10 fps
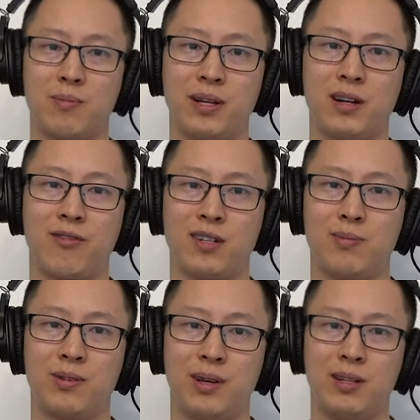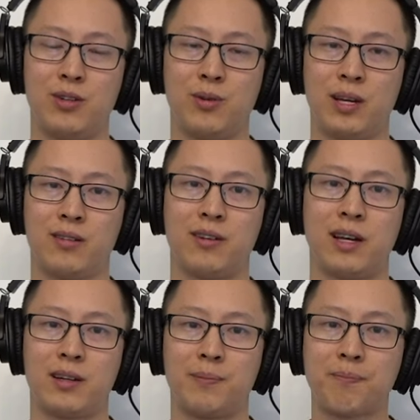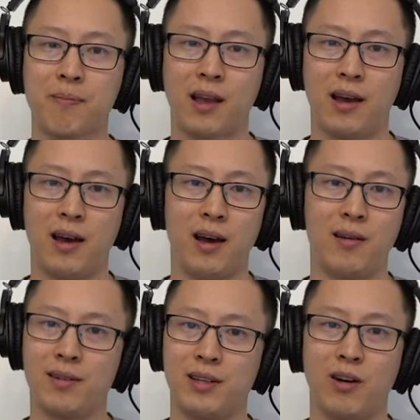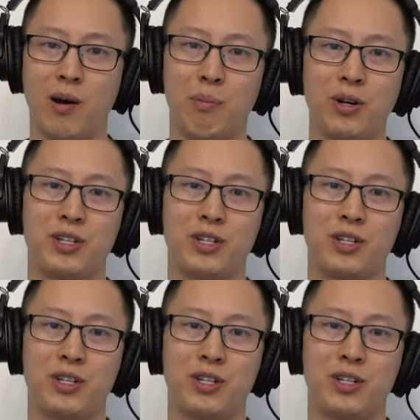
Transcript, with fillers: big difference between doing like, uh, you know, a push